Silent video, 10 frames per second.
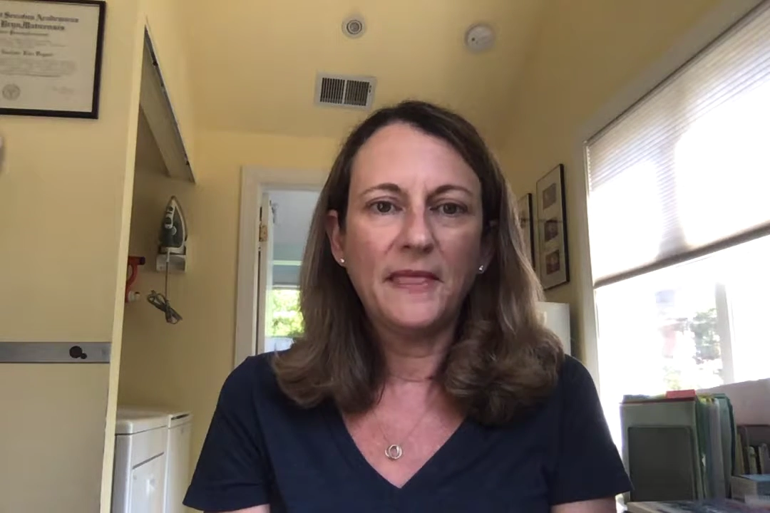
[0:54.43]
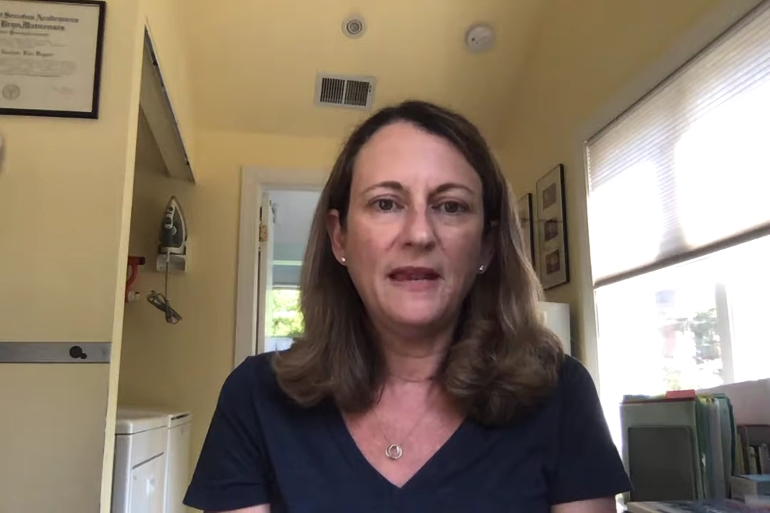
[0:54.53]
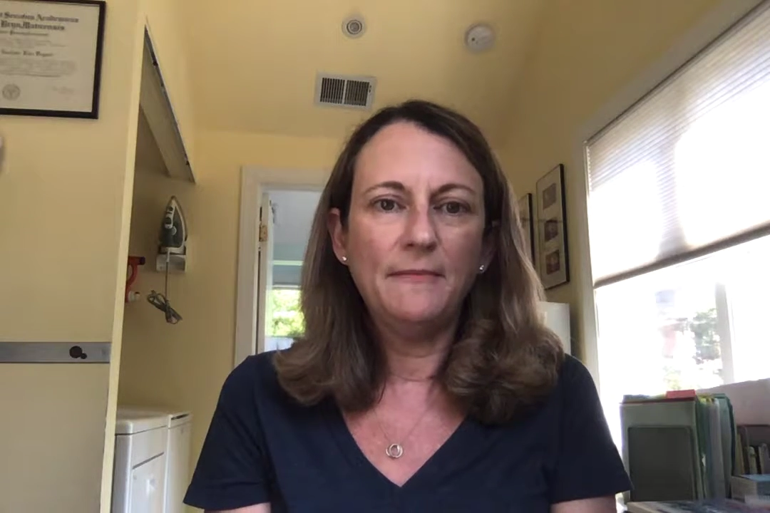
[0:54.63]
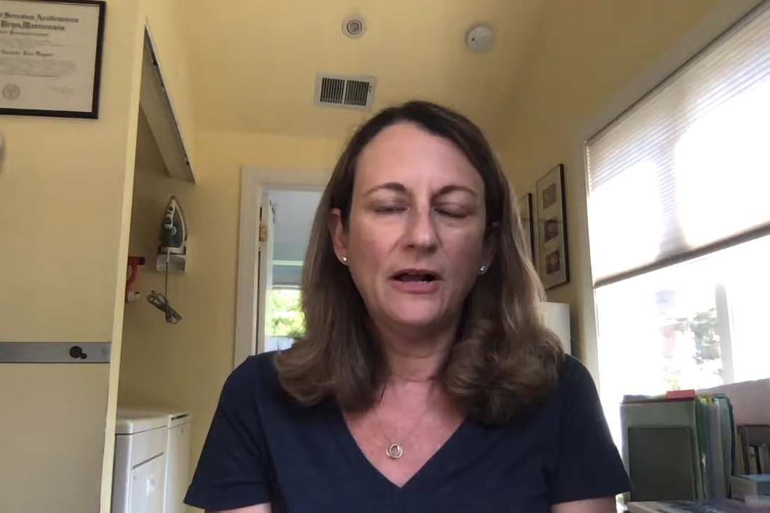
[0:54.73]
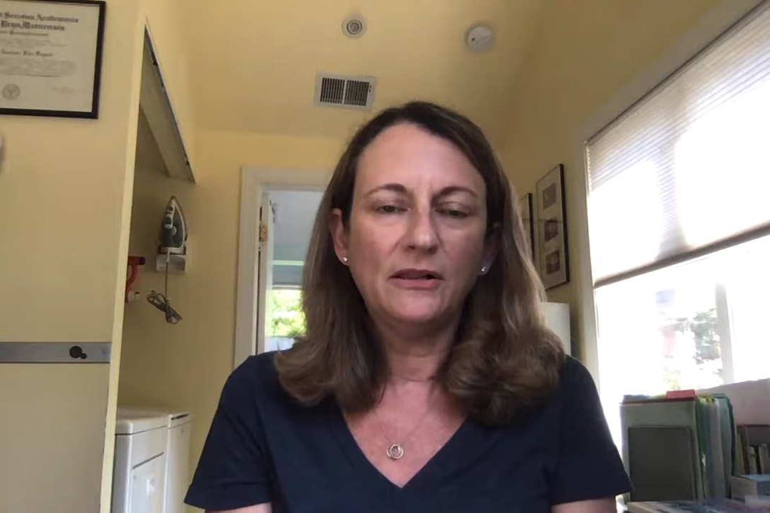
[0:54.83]

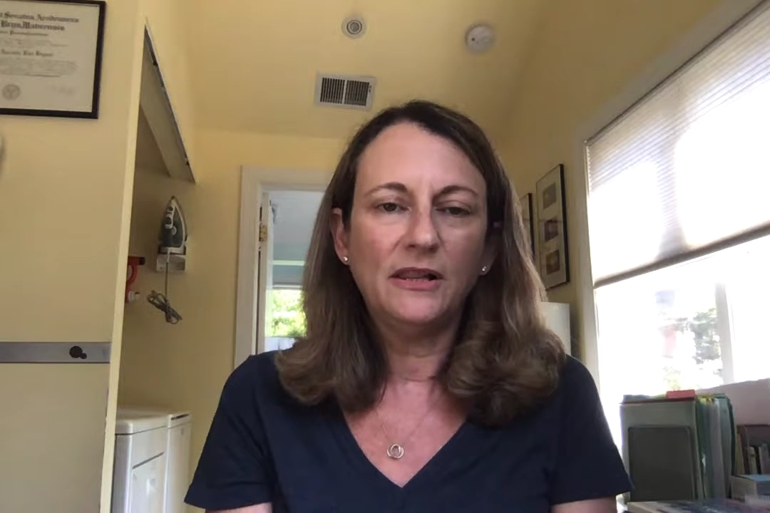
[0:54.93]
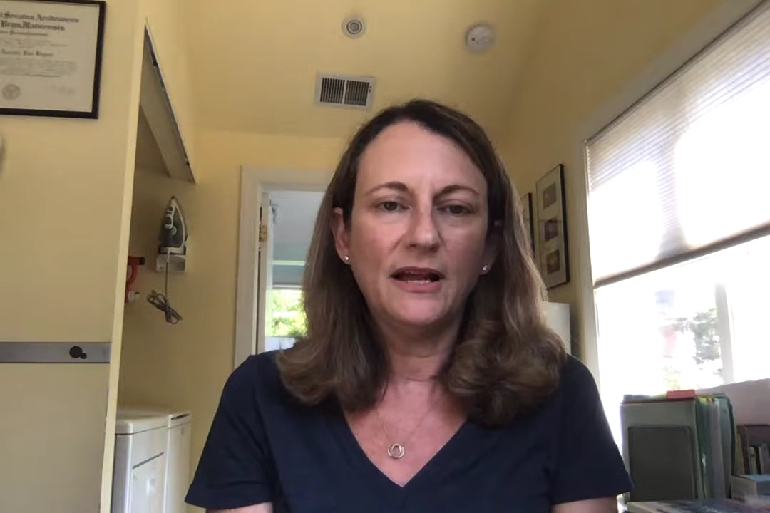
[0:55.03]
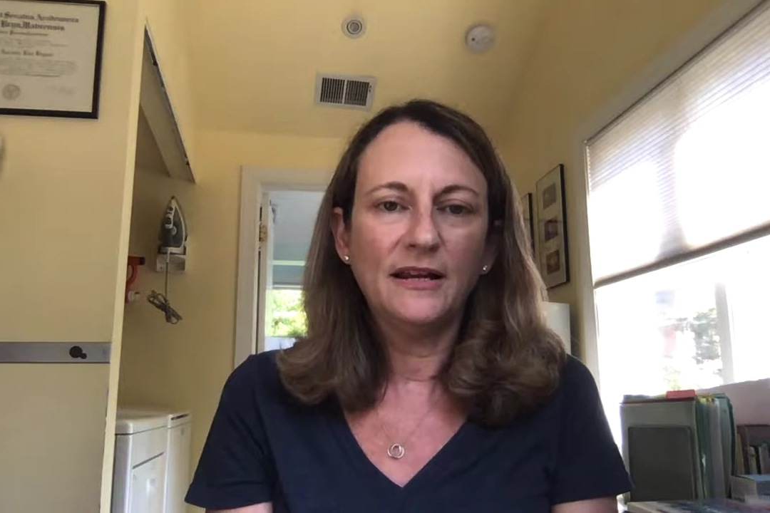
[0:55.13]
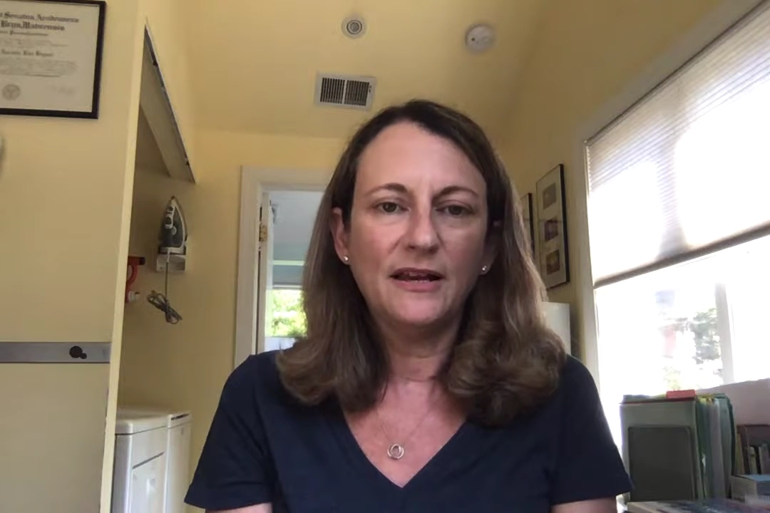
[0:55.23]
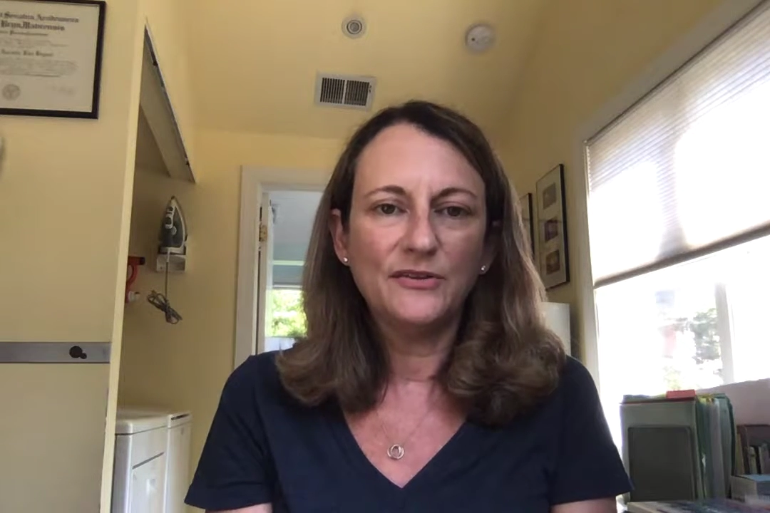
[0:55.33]
email
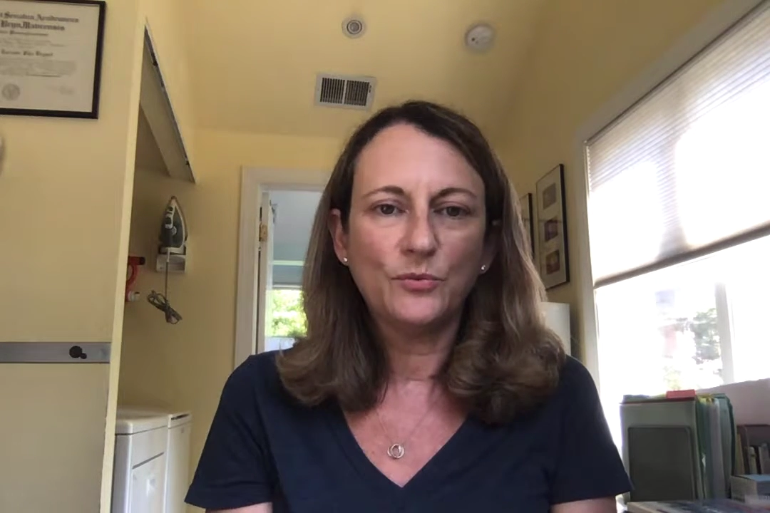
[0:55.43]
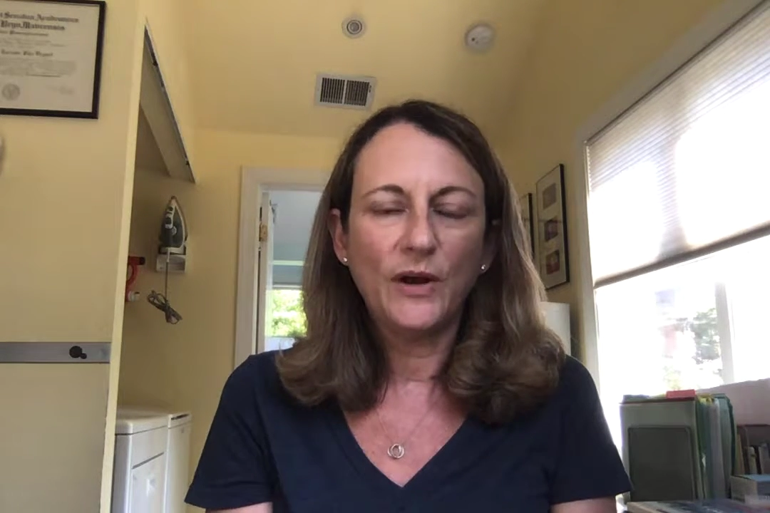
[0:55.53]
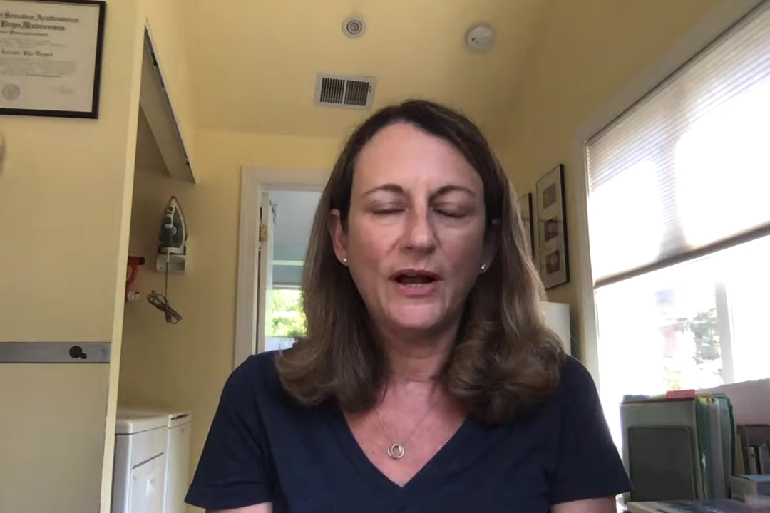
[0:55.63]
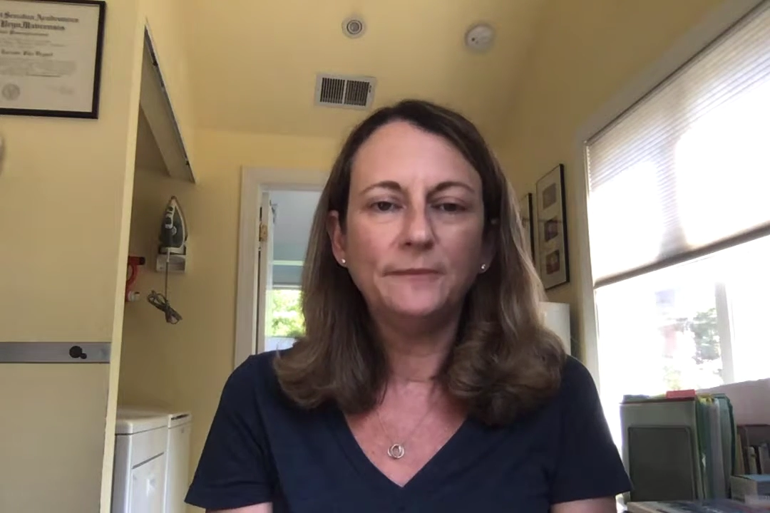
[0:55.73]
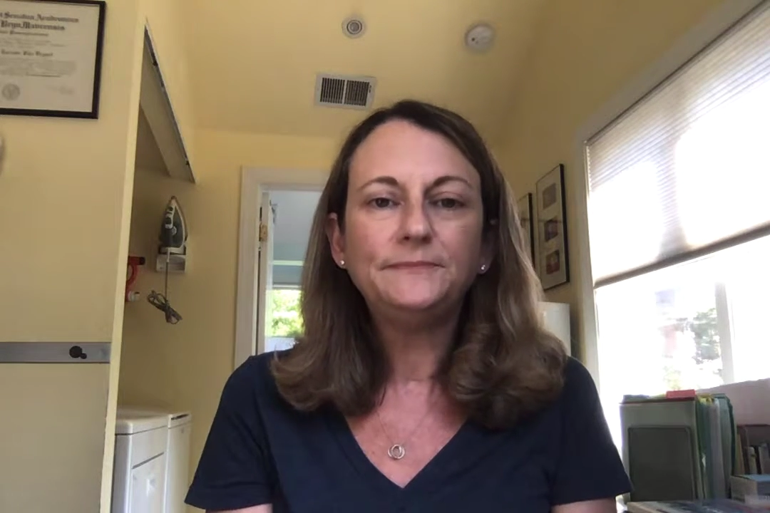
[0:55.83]
client as
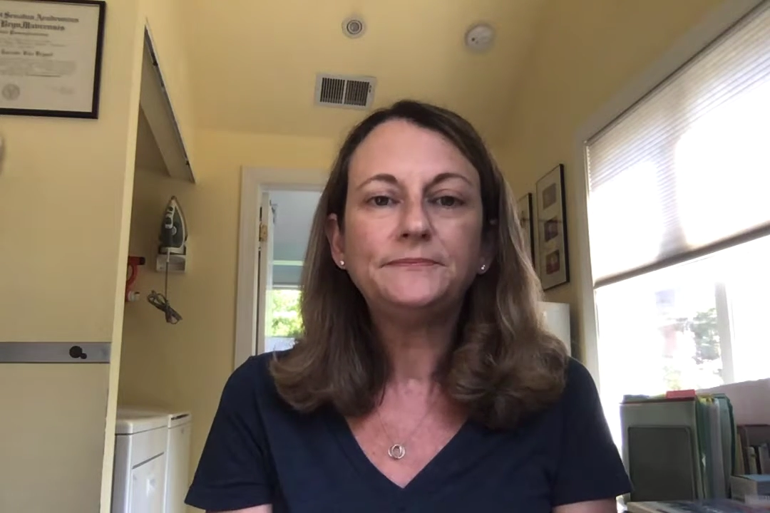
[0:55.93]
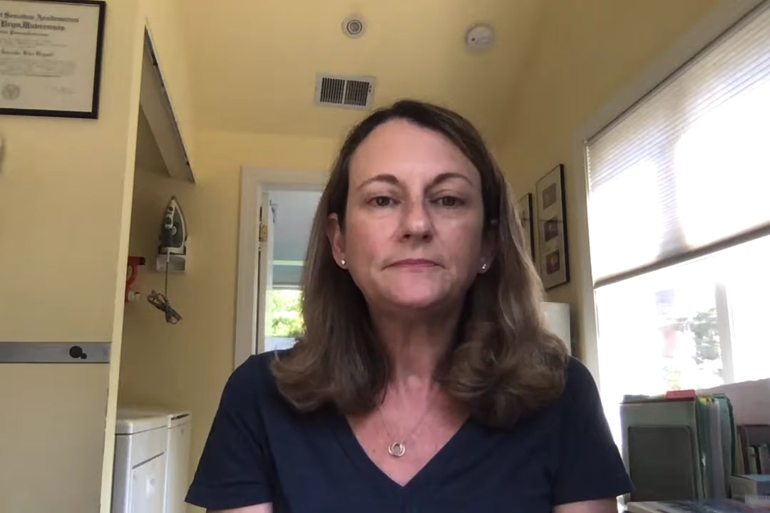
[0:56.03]
well.